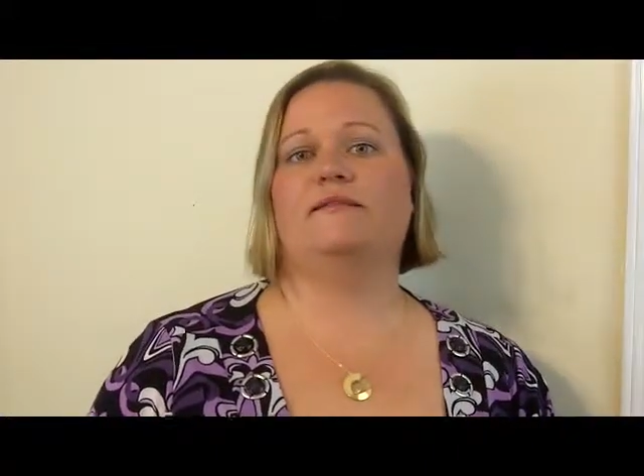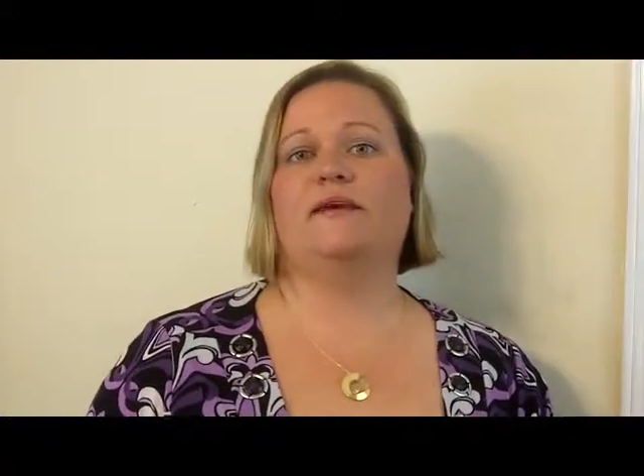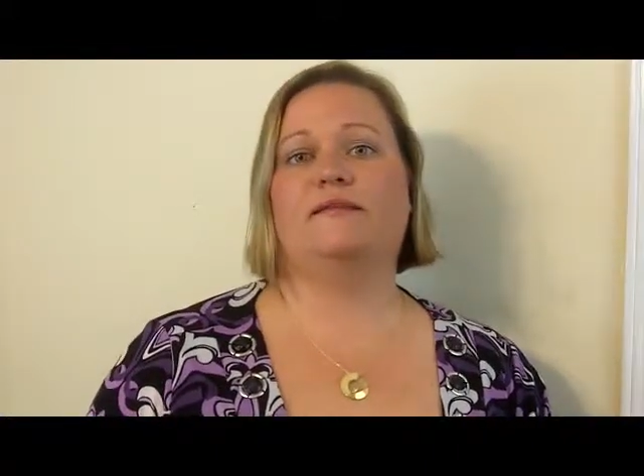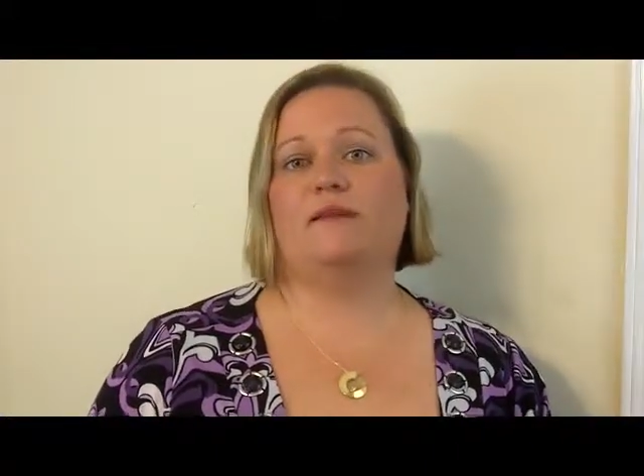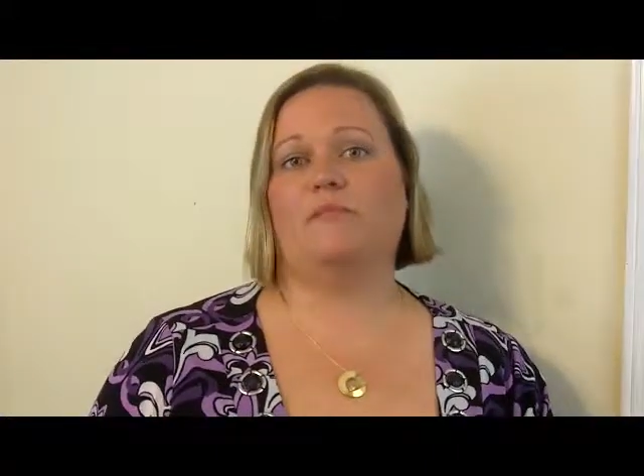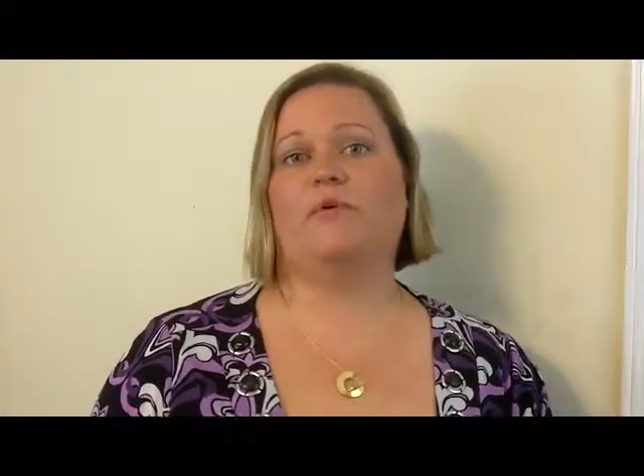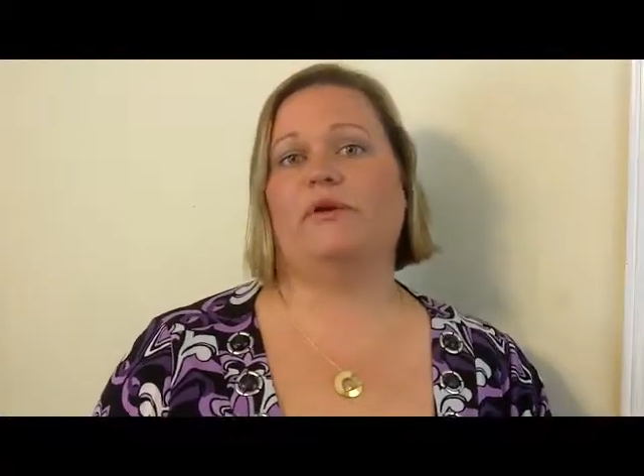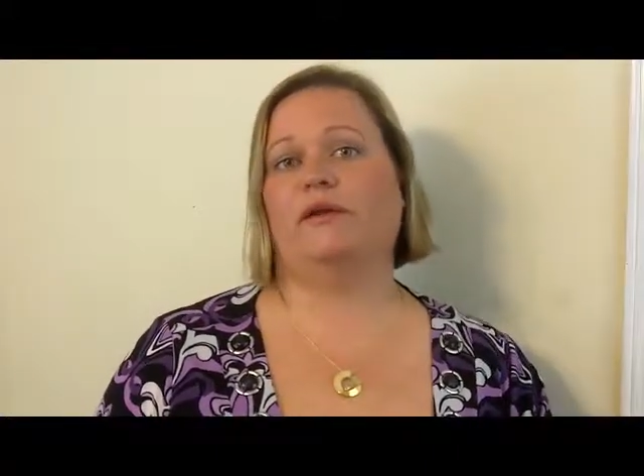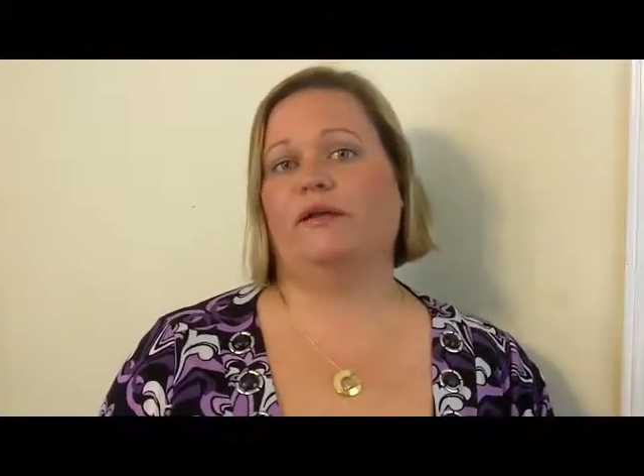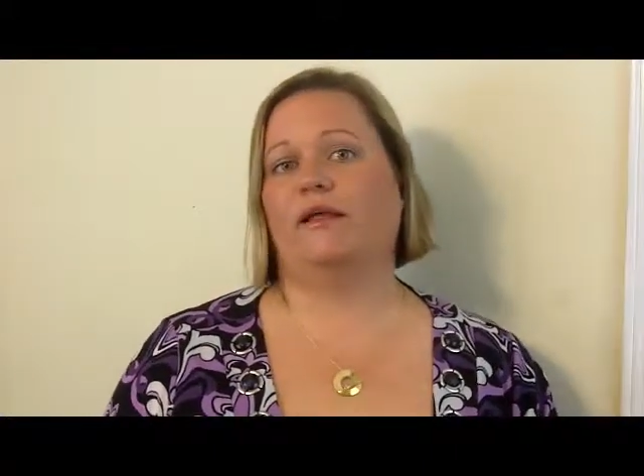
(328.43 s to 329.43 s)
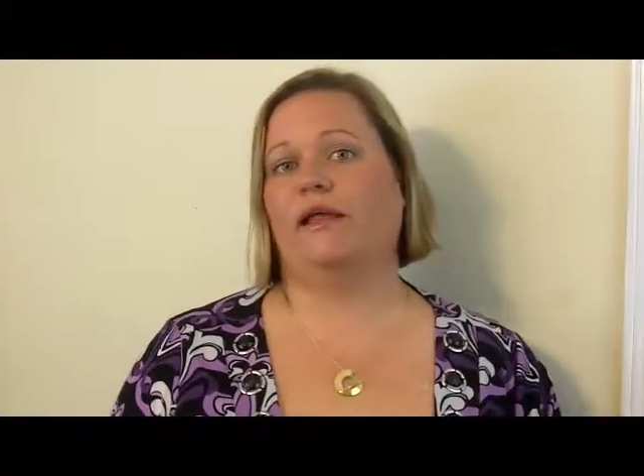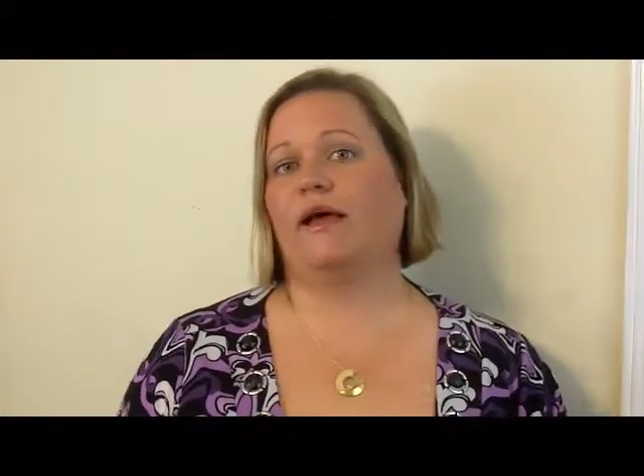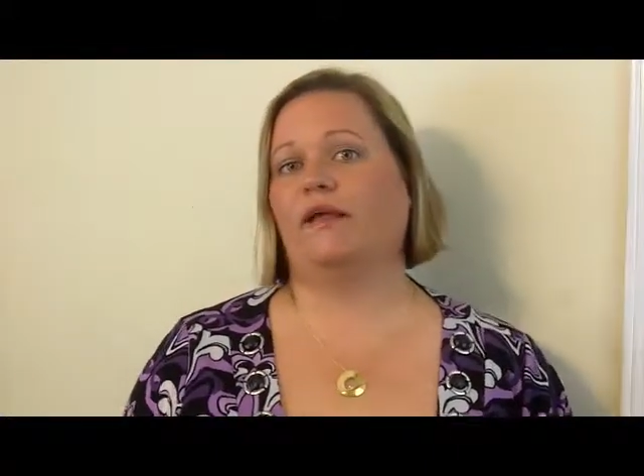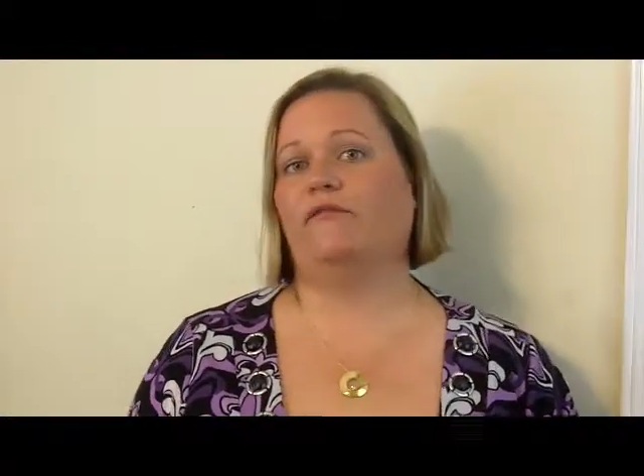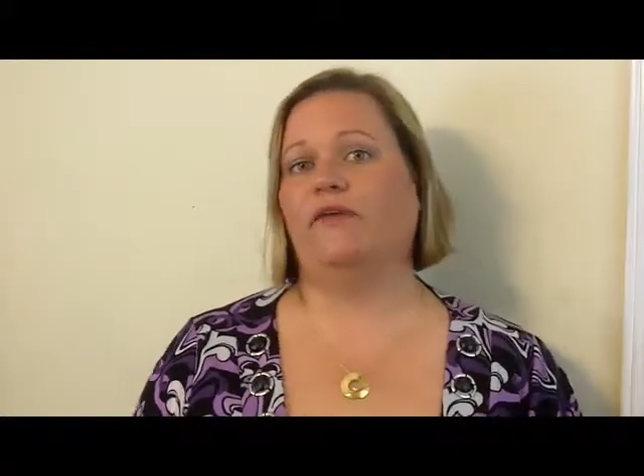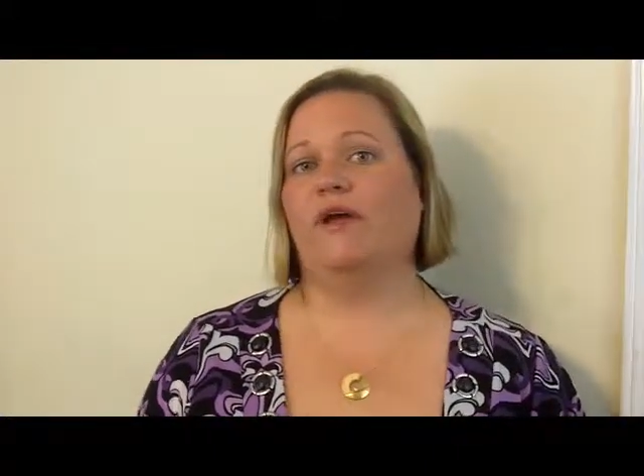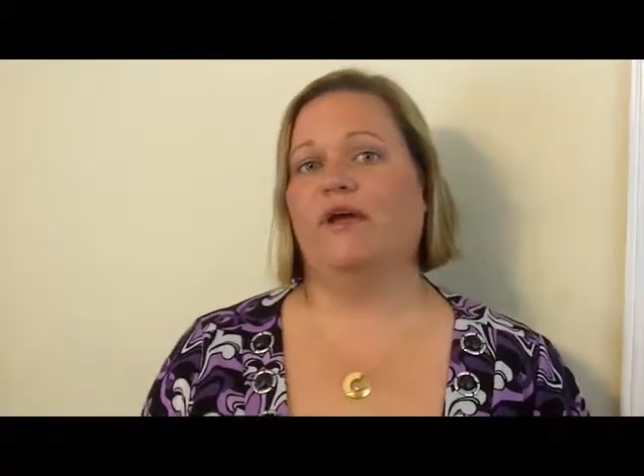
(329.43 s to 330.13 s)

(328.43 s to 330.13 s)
is at some point in their life,